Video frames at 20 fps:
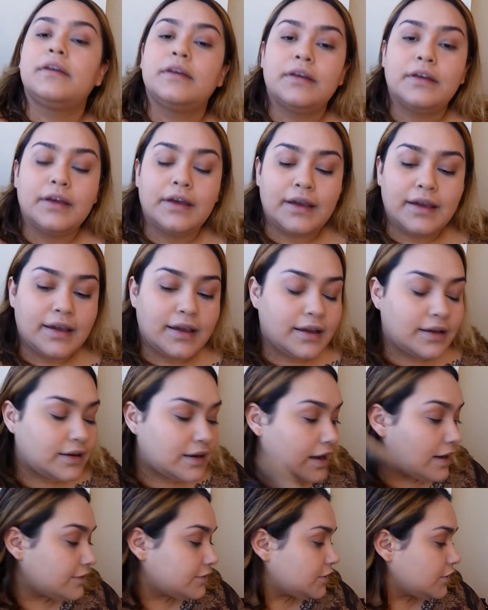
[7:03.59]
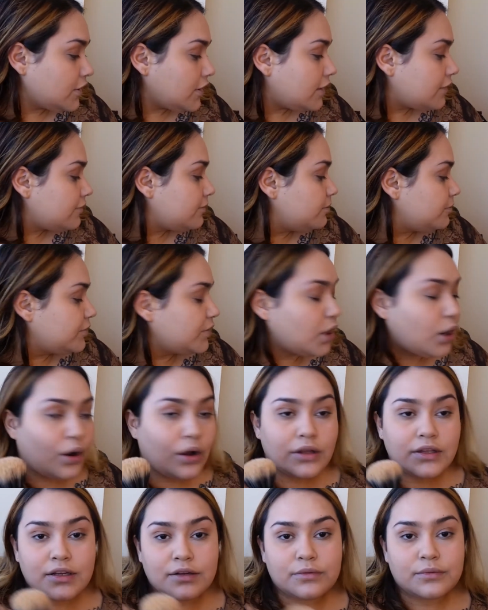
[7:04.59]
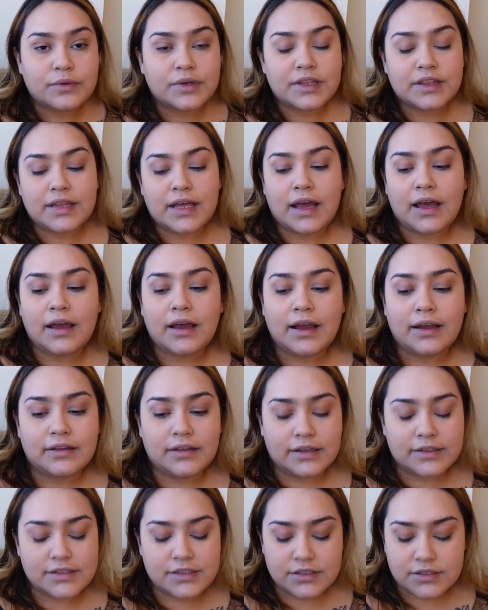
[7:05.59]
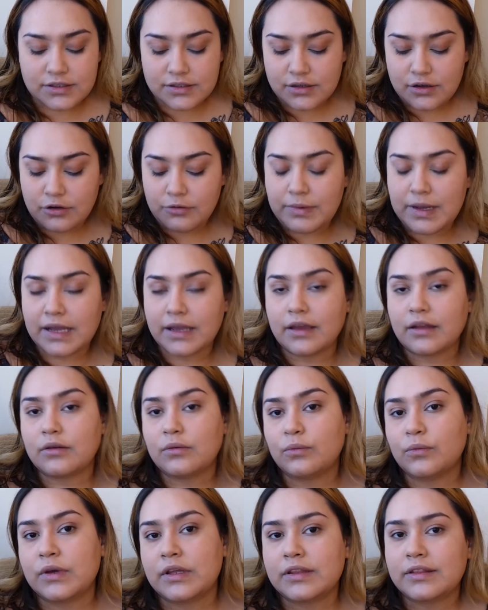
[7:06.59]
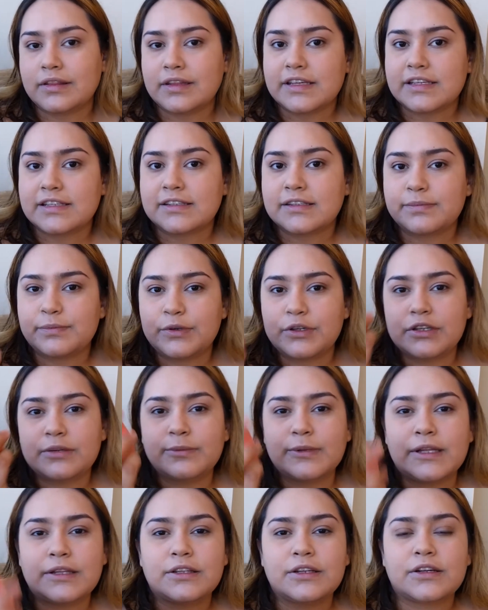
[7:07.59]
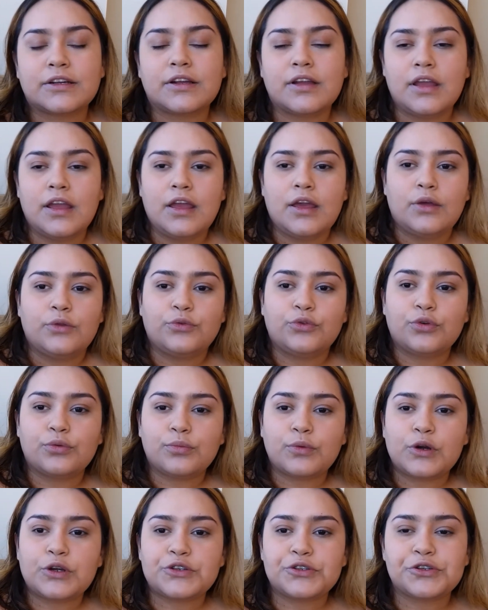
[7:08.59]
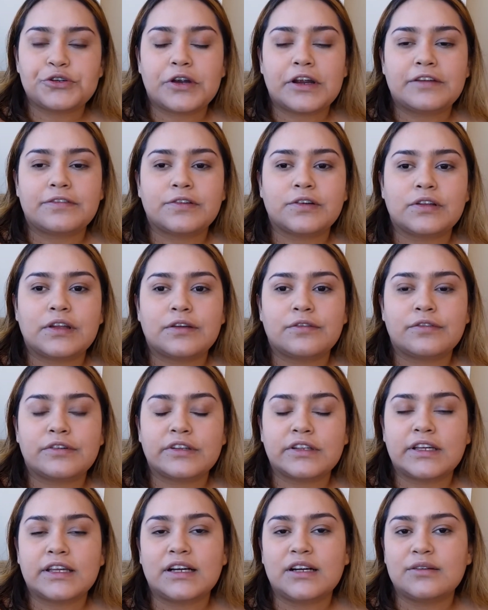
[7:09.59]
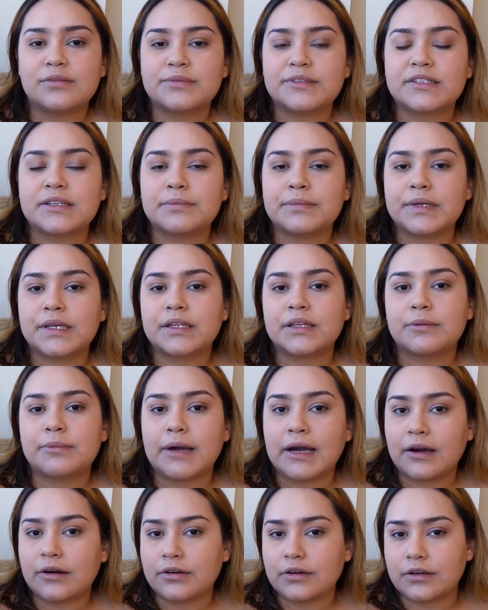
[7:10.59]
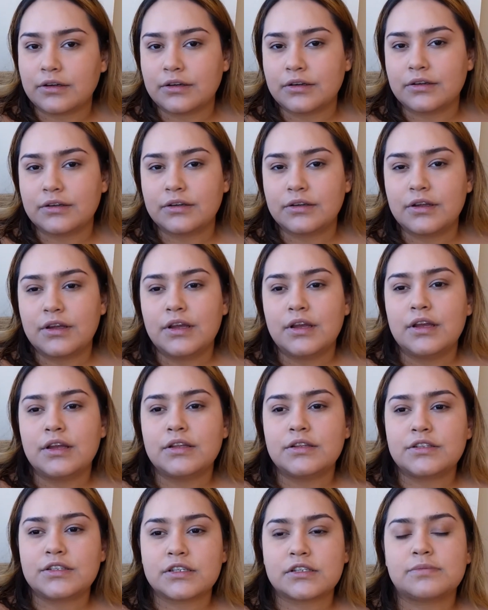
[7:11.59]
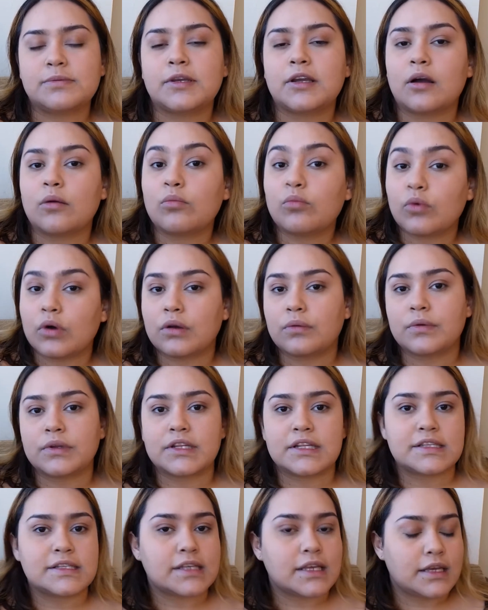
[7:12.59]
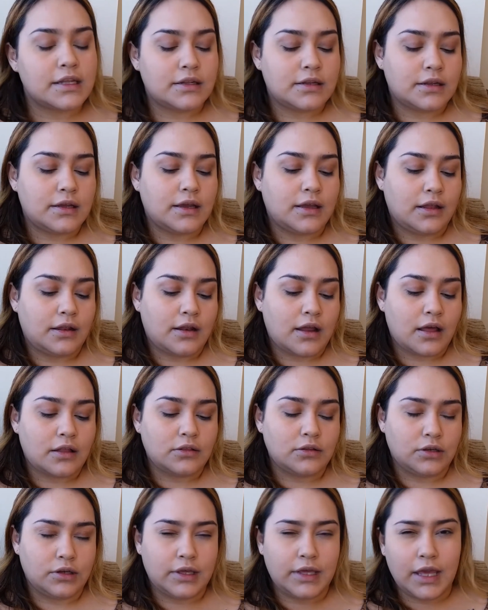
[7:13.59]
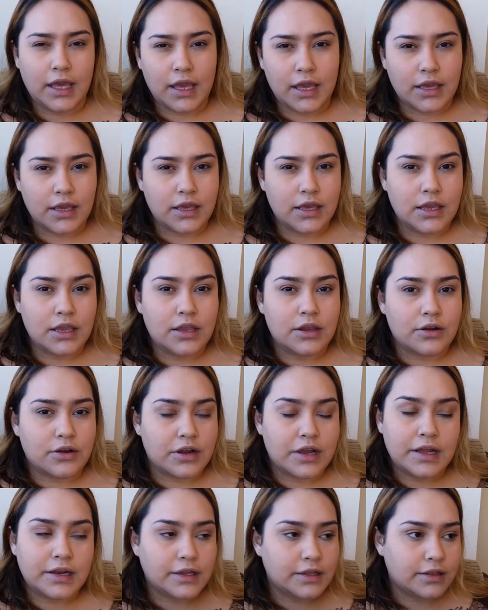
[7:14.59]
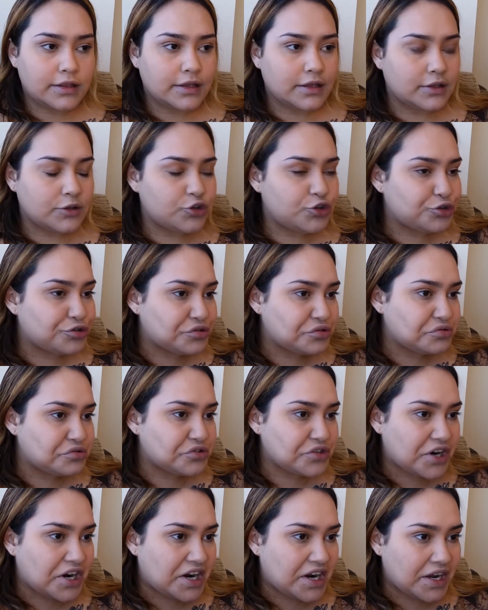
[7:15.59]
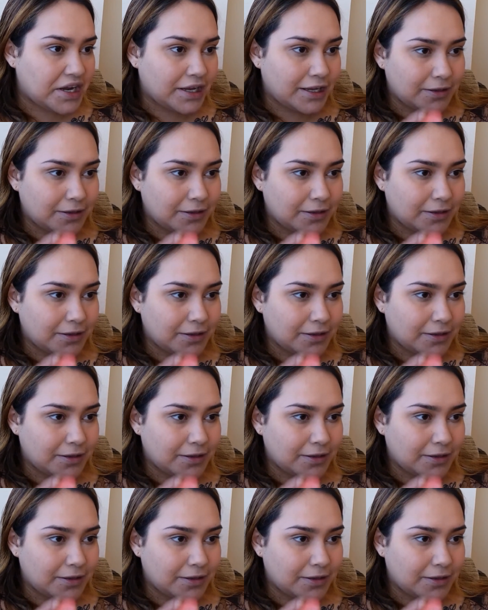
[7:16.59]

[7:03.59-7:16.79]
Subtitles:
And after I'm all done with that, I like to just go back in with this beauty blender. The moisture, I feel like, really helps to make the powder just become one with the skin and not look cakey or anything too dry.